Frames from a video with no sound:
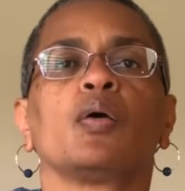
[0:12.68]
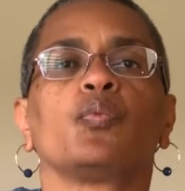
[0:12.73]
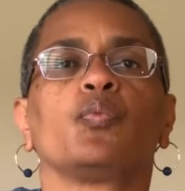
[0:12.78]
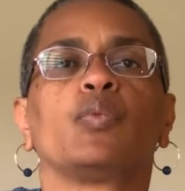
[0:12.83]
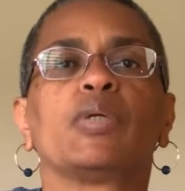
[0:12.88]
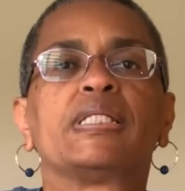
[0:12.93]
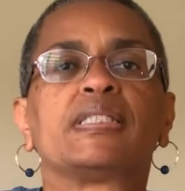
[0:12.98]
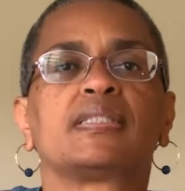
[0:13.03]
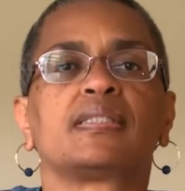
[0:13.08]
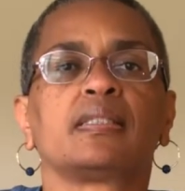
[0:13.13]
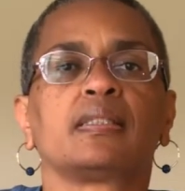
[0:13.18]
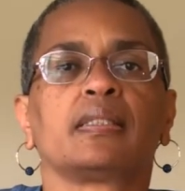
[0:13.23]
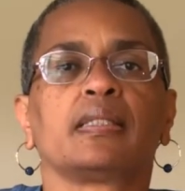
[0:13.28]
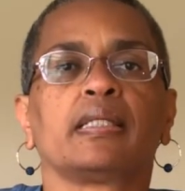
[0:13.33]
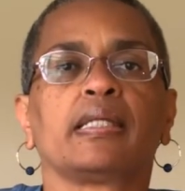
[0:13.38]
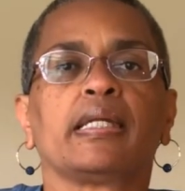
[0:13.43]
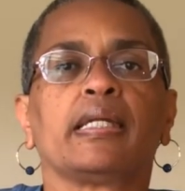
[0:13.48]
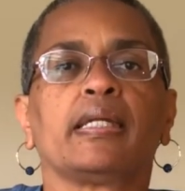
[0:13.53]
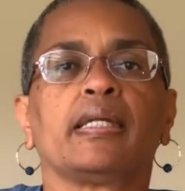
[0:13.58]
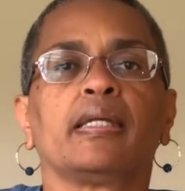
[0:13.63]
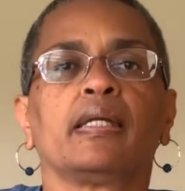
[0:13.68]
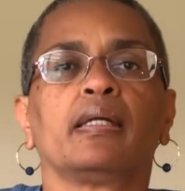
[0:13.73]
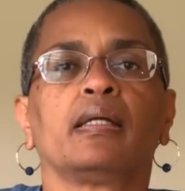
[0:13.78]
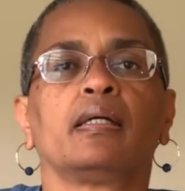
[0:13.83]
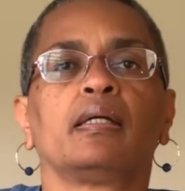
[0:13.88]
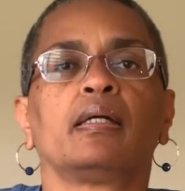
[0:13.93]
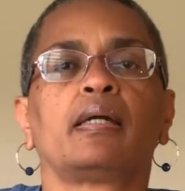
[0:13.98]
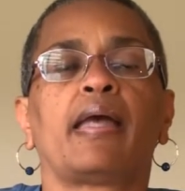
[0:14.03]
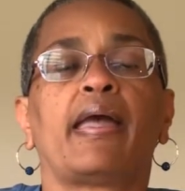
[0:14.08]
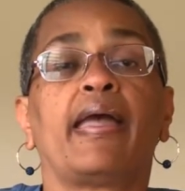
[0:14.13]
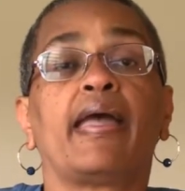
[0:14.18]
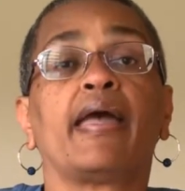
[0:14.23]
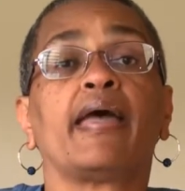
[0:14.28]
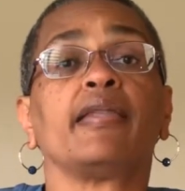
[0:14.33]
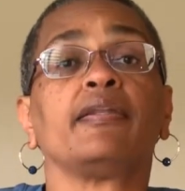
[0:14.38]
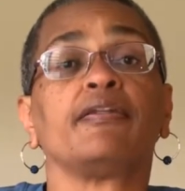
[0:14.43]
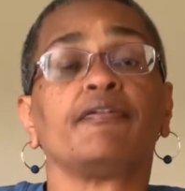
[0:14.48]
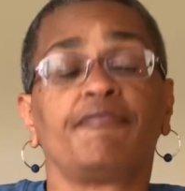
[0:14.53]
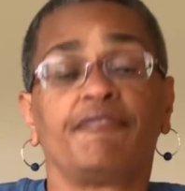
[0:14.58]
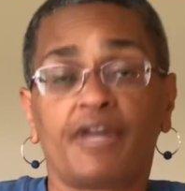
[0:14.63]
Recently
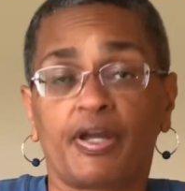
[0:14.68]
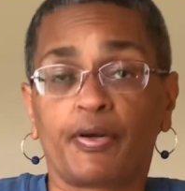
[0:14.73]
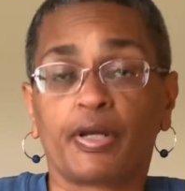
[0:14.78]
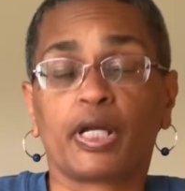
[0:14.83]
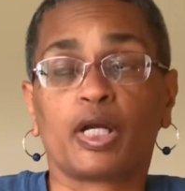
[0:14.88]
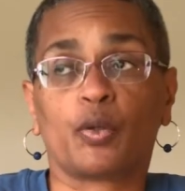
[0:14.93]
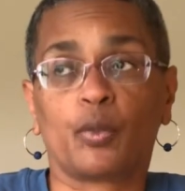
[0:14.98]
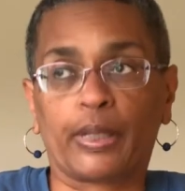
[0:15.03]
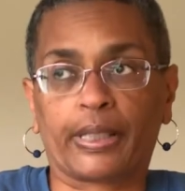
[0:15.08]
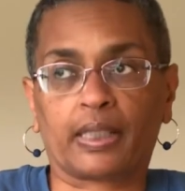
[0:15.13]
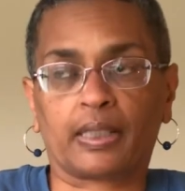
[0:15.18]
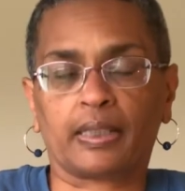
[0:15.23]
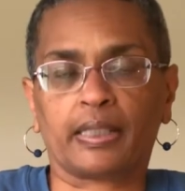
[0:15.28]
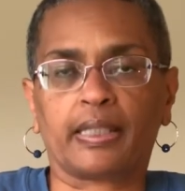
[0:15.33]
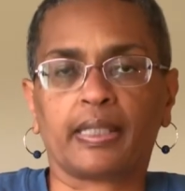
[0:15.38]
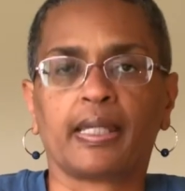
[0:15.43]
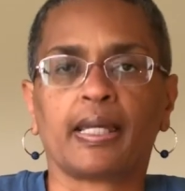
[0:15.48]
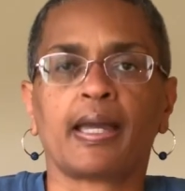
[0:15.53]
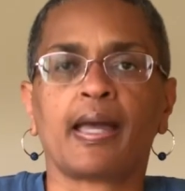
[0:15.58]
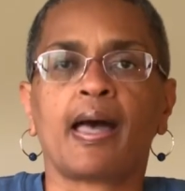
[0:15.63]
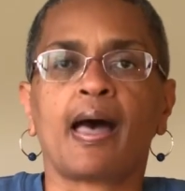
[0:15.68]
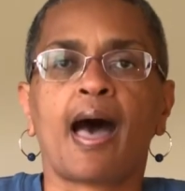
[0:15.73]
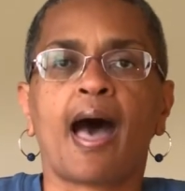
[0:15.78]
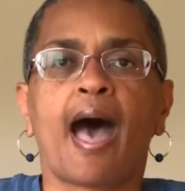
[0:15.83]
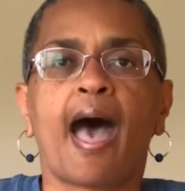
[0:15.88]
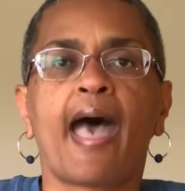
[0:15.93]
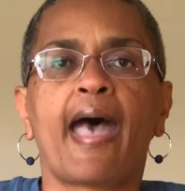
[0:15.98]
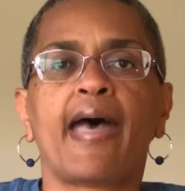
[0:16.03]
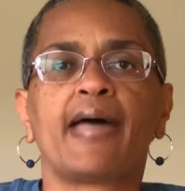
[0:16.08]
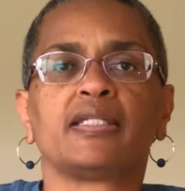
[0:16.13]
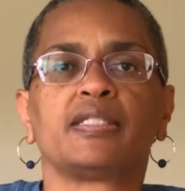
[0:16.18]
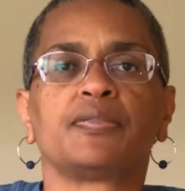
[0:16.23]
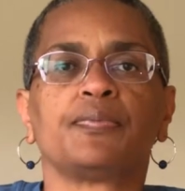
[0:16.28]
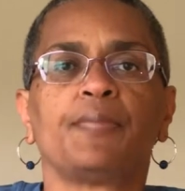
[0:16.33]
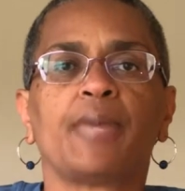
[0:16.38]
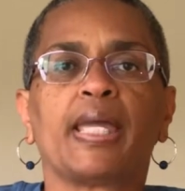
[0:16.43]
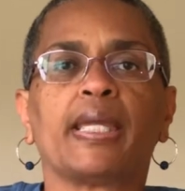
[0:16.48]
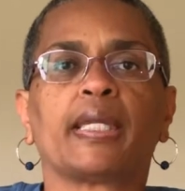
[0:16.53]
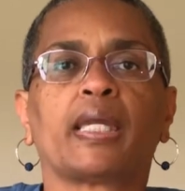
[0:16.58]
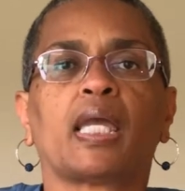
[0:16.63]
and very quickly I had to
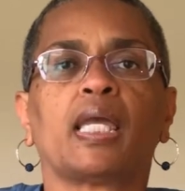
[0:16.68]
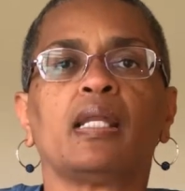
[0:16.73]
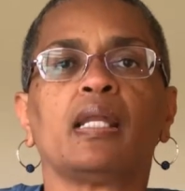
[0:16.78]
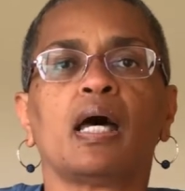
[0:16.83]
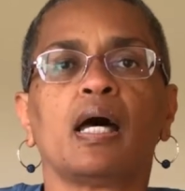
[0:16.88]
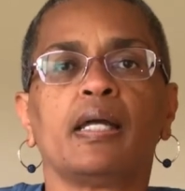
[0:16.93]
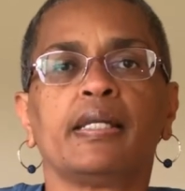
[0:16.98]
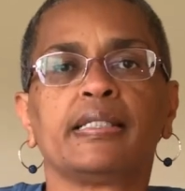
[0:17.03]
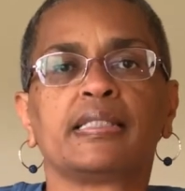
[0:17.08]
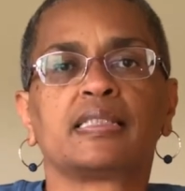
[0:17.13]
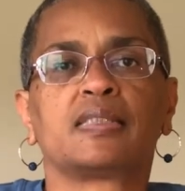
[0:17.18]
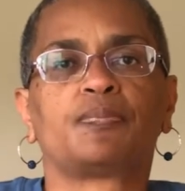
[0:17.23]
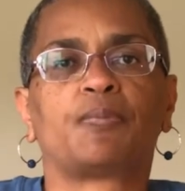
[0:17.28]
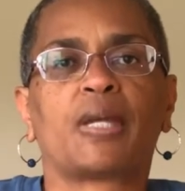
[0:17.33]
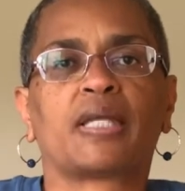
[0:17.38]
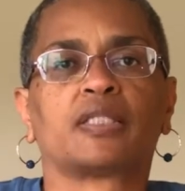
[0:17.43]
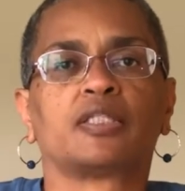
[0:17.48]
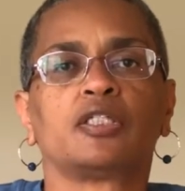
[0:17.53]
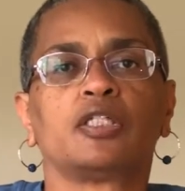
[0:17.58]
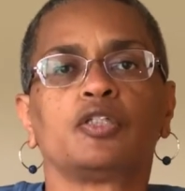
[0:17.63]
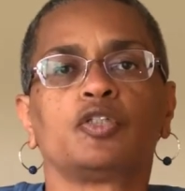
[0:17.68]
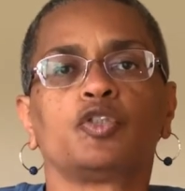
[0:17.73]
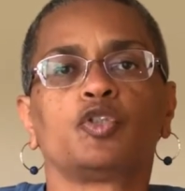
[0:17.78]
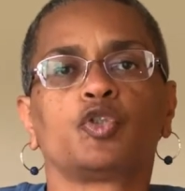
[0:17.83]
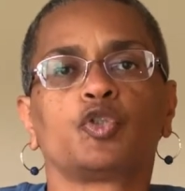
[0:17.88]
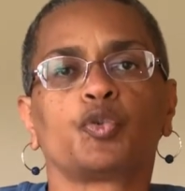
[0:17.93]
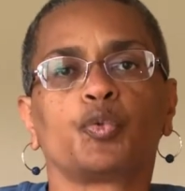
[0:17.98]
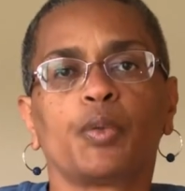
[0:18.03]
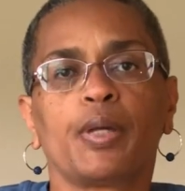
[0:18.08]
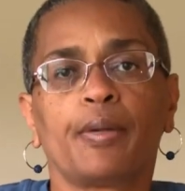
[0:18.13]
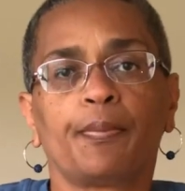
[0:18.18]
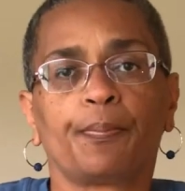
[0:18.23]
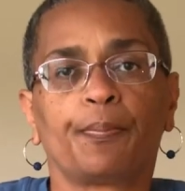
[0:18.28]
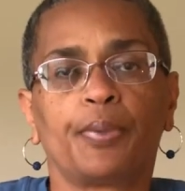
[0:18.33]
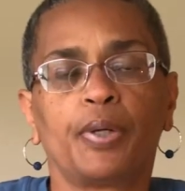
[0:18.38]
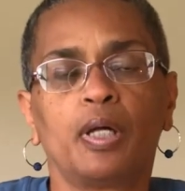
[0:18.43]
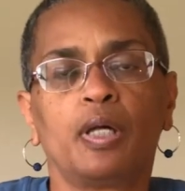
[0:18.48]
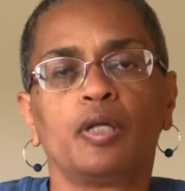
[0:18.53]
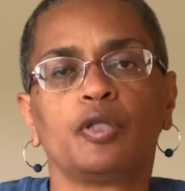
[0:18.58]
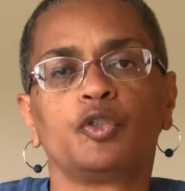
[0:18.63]
make an unexpected
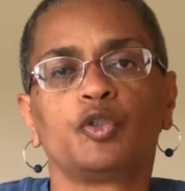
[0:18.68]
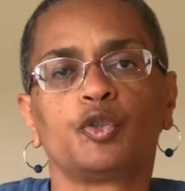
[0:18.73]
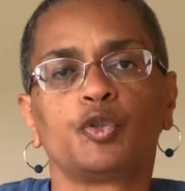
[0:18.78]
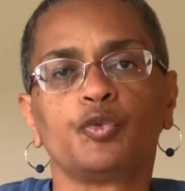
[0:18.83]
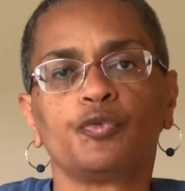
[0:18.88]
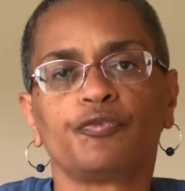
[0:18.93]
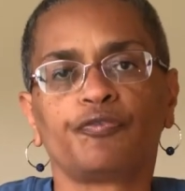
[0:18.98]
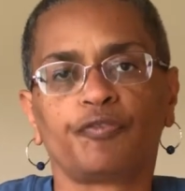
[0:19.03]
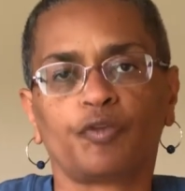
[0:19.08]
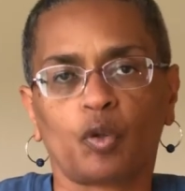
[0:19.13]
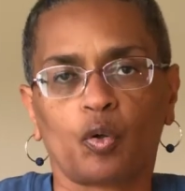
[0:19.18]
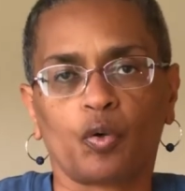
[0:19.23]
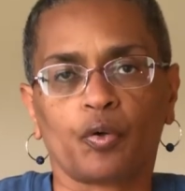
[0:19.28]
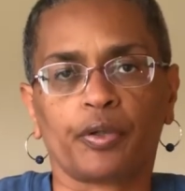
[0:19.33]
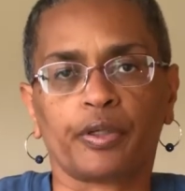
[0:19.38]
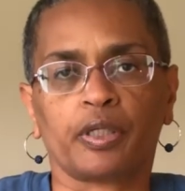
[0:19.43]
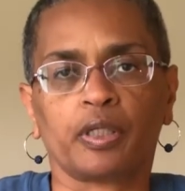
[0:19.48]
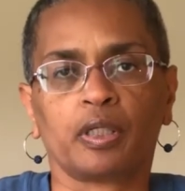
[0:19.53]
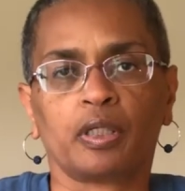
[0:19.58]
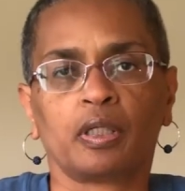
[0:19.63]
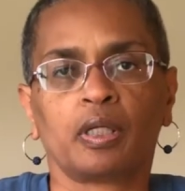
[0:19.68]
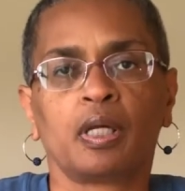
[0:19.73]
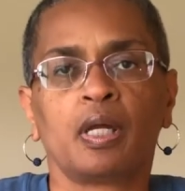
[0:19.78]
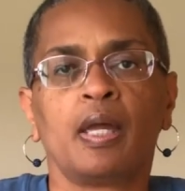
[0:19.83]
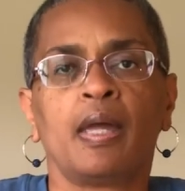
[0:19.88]
trip to Florida,